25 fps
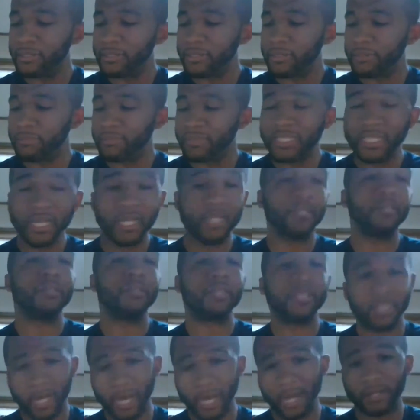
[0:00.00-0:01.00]
I'm telling you the
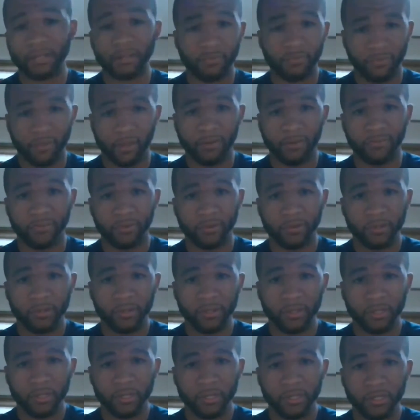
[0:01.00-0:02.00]
chocolate flavor
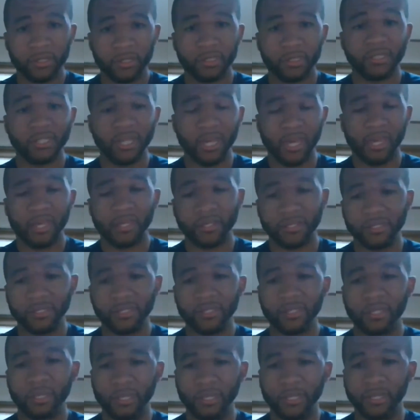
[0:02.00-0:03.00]
tastes
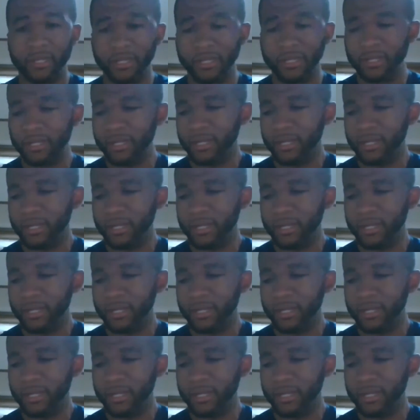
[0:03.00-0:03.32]
good